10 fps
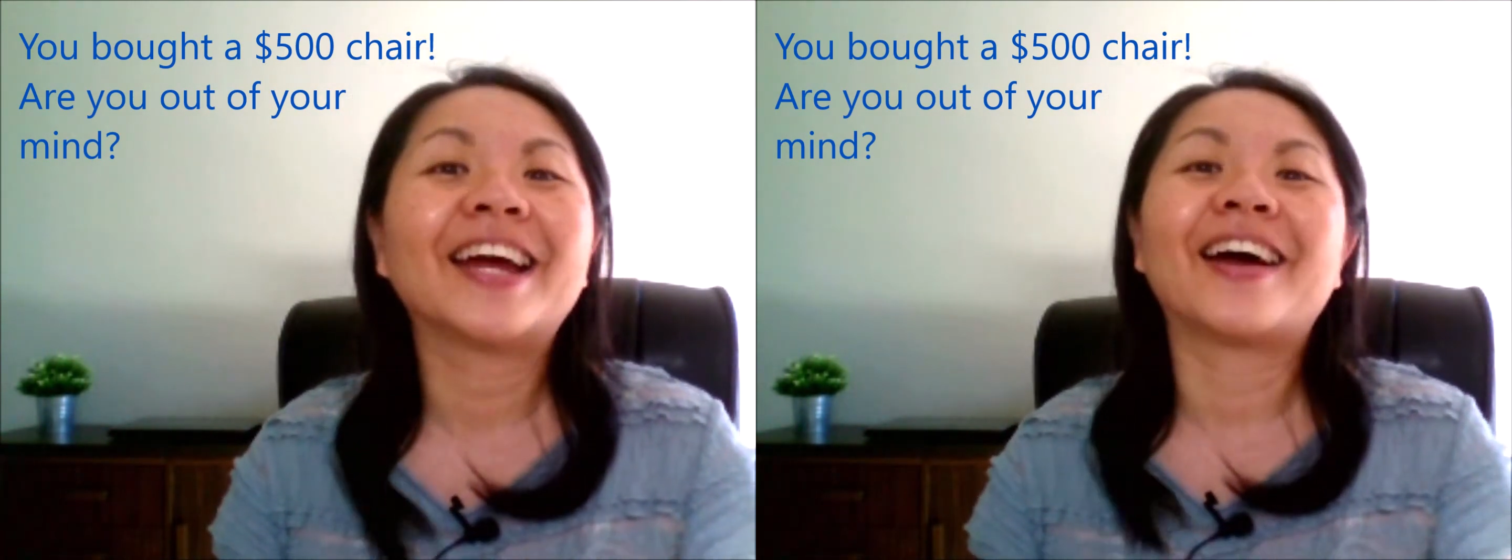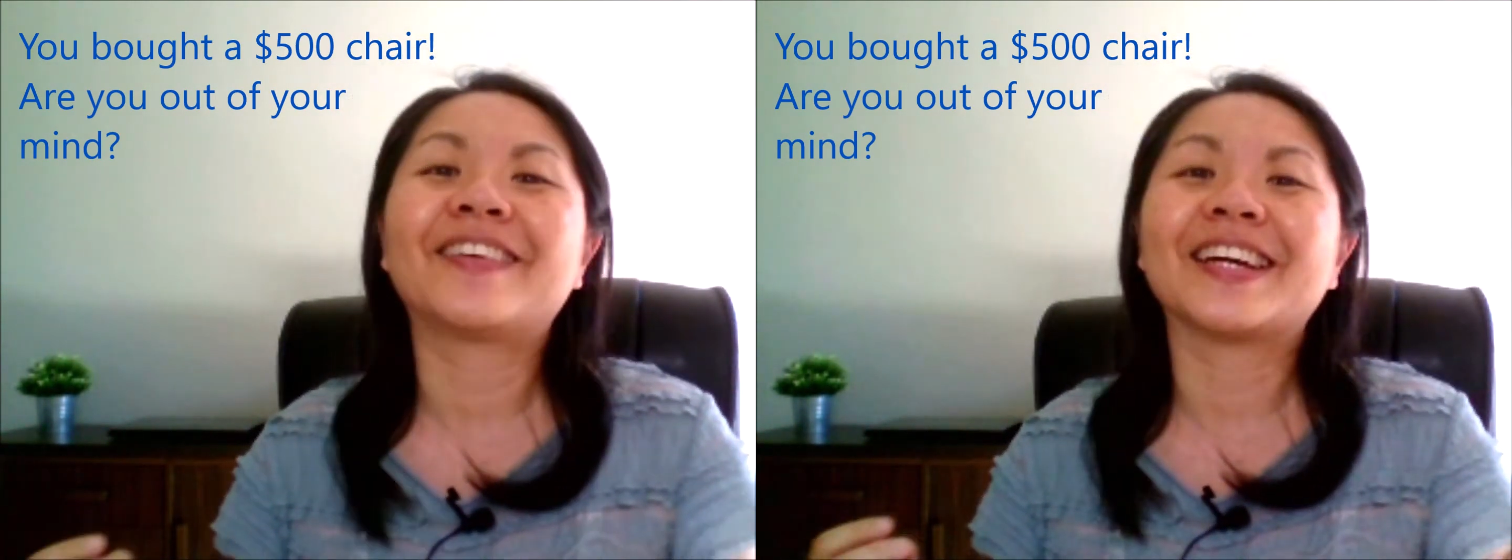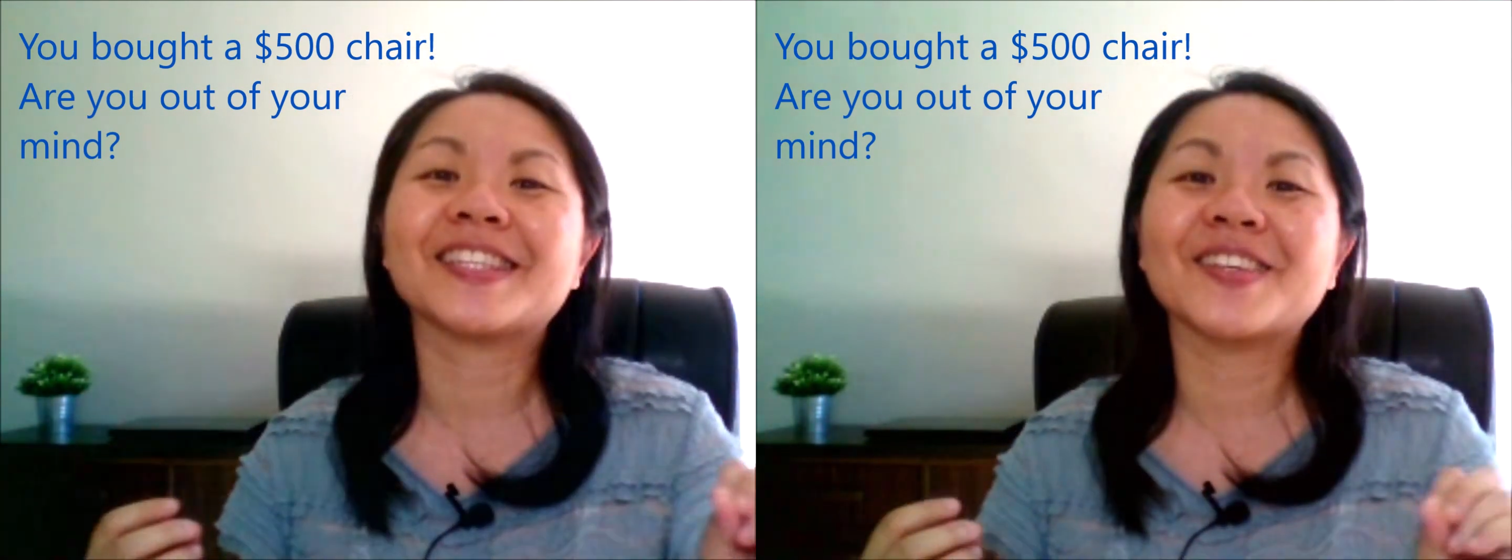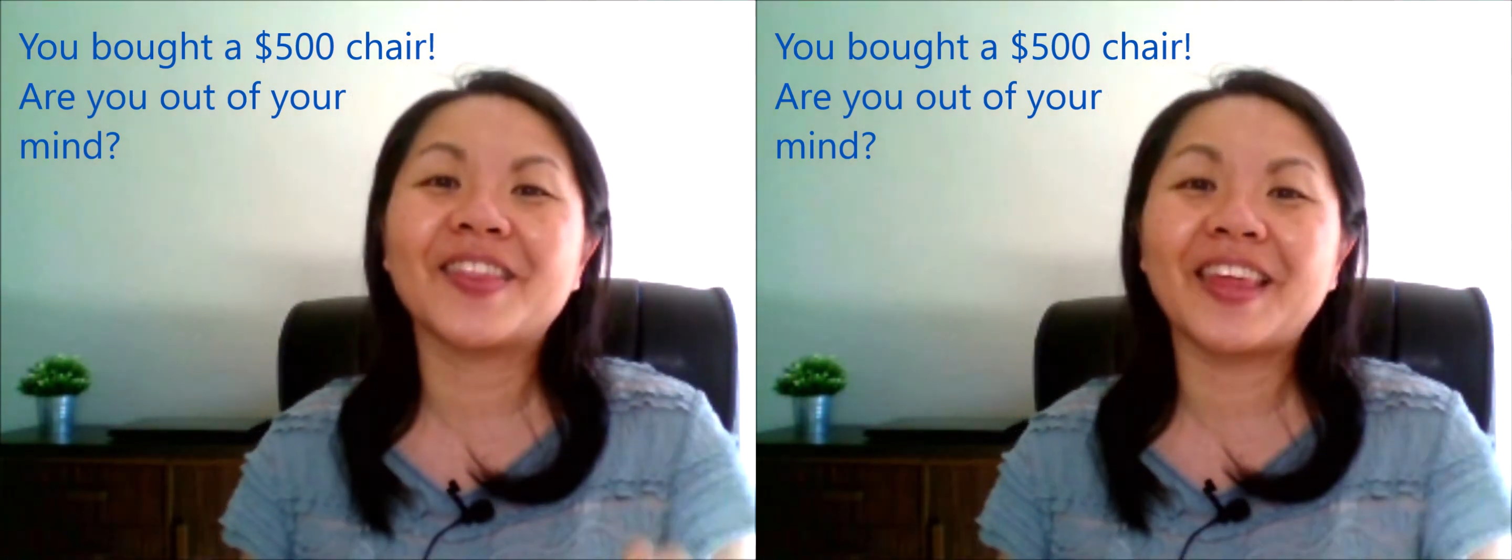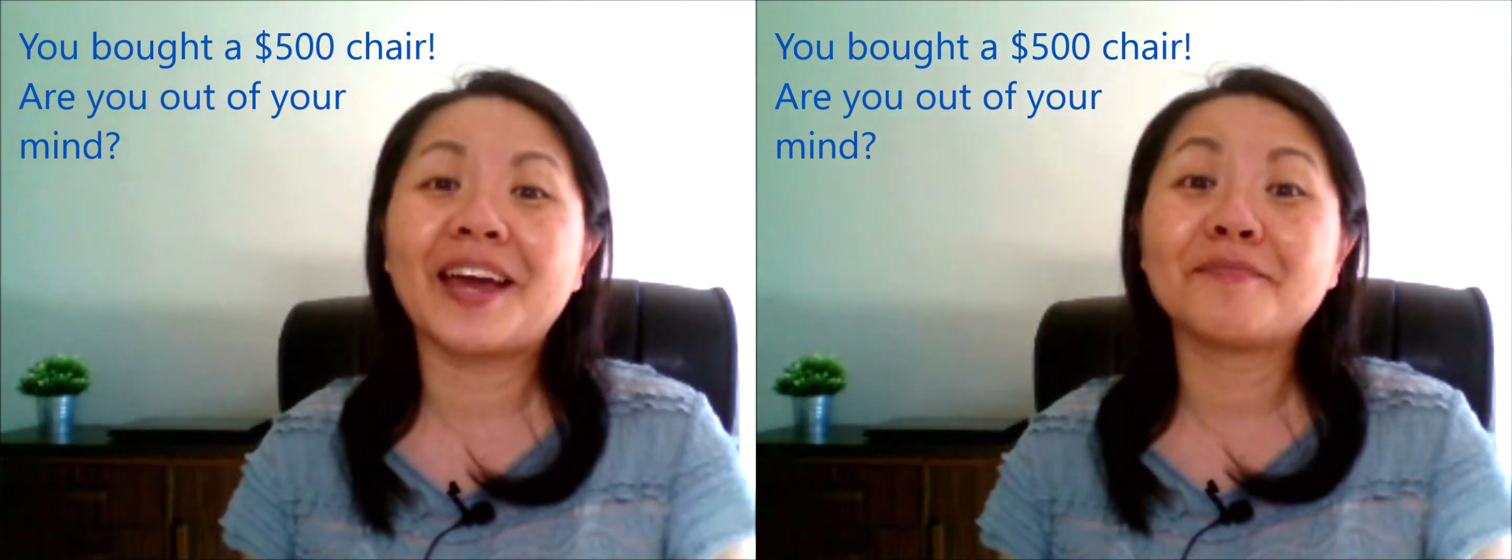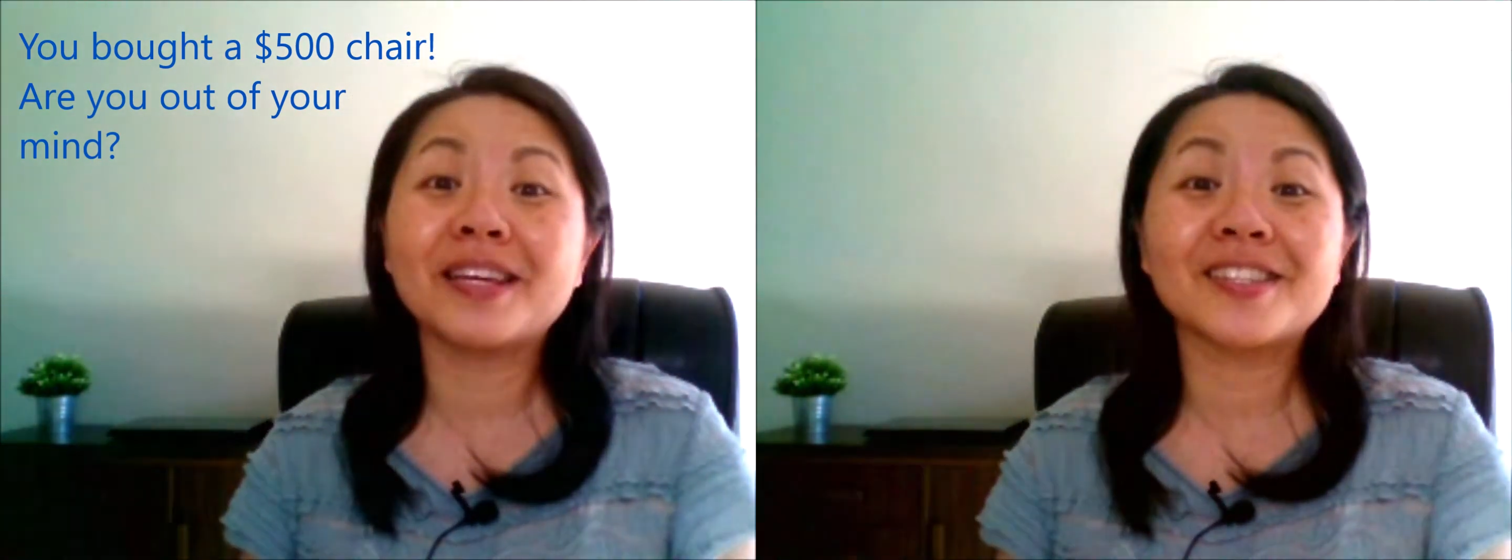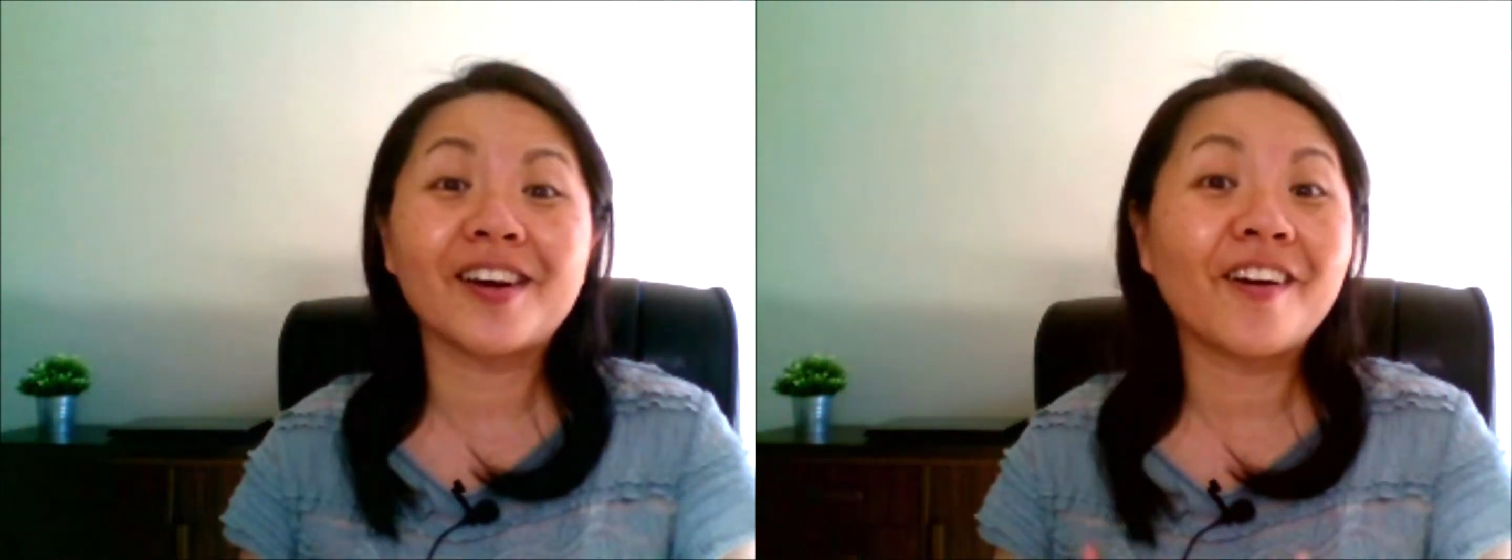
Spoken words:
All right, so that means,